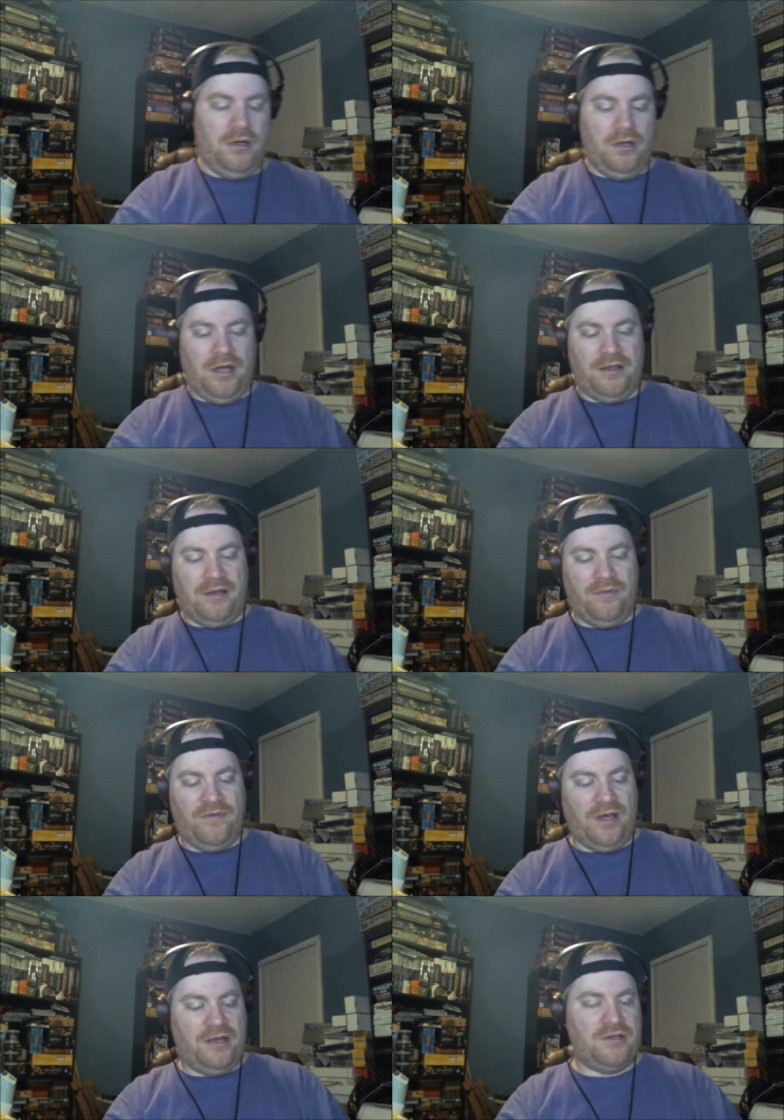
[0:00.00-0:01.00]
And then we've
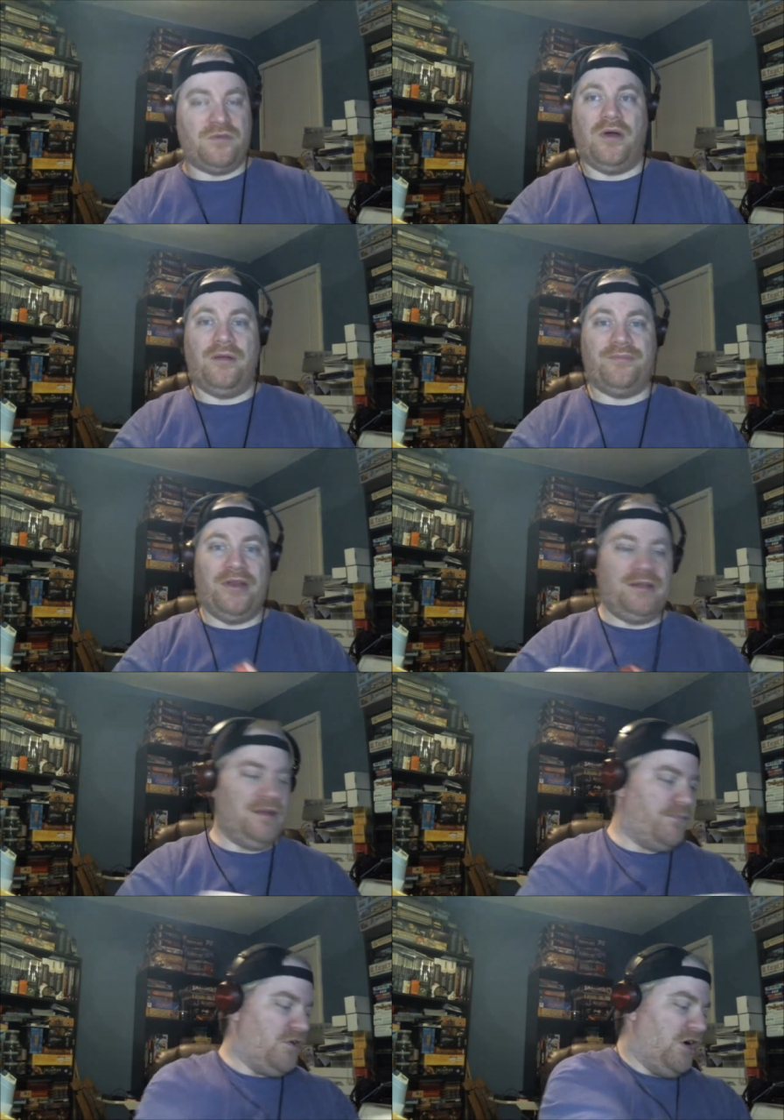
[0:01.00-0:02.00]
got a Swamp and a Tip
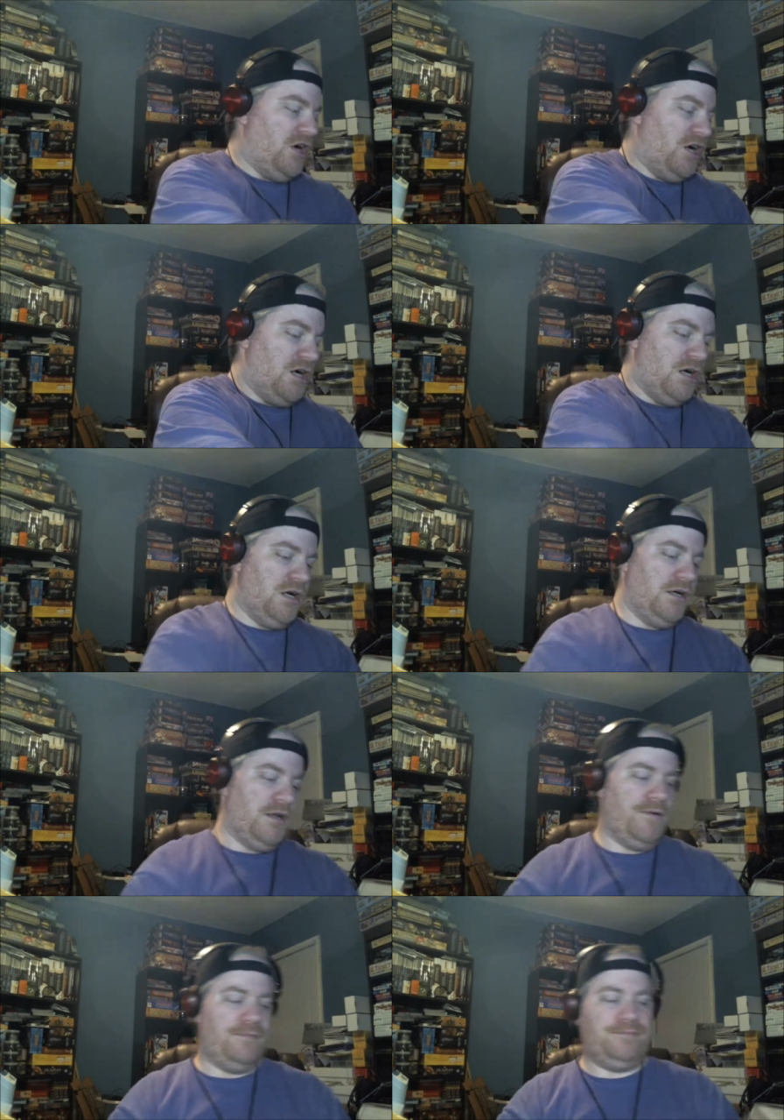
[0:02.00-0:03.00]
card.
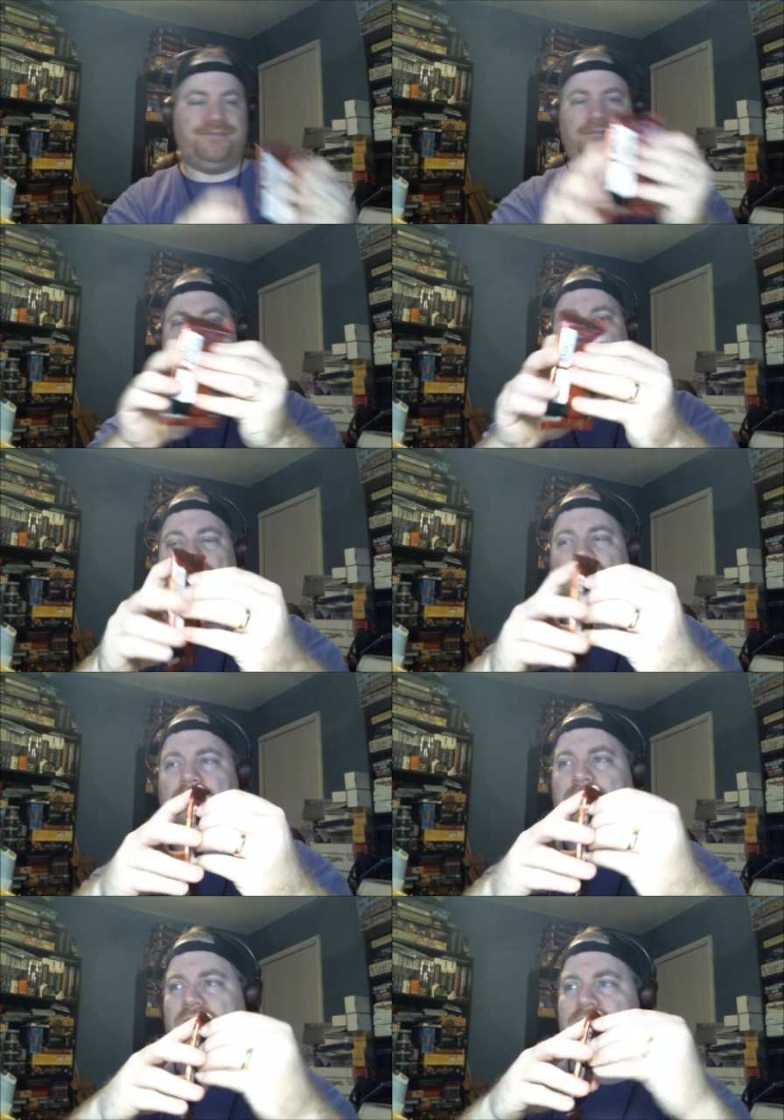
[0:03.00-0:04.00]

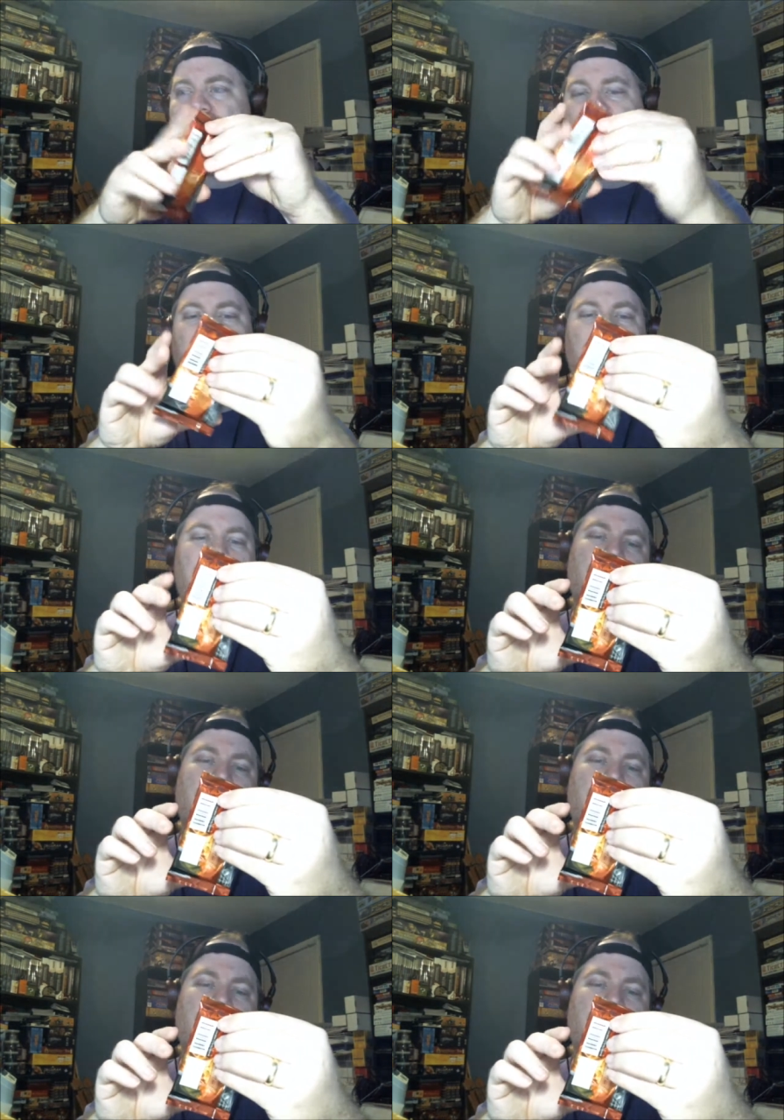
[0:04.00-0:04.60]
Next pack.